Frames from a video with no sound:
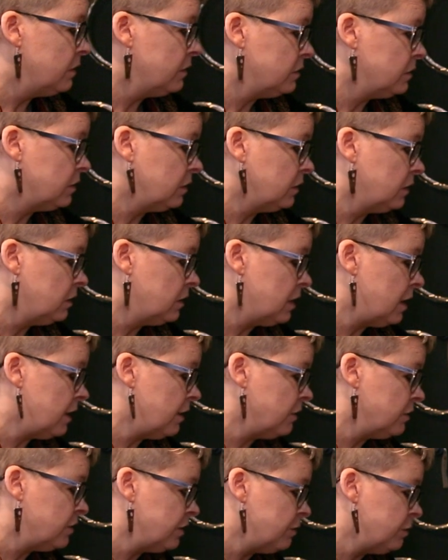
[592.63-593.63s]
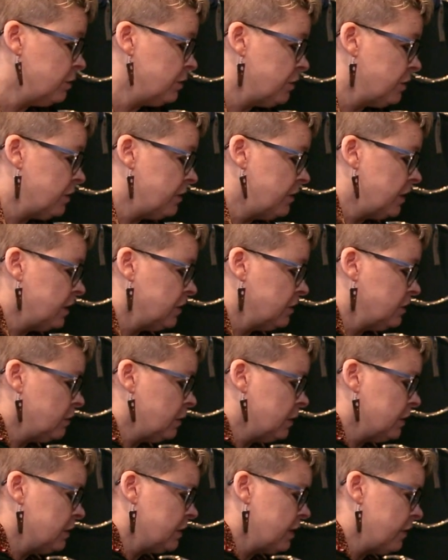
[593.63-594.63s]
It's a little higher temperature, I think, is
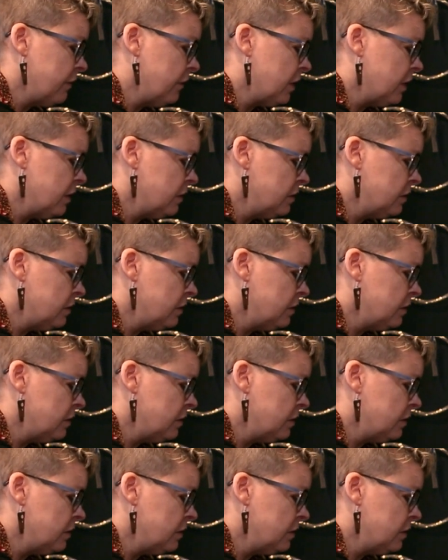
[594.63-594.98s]
what it's giving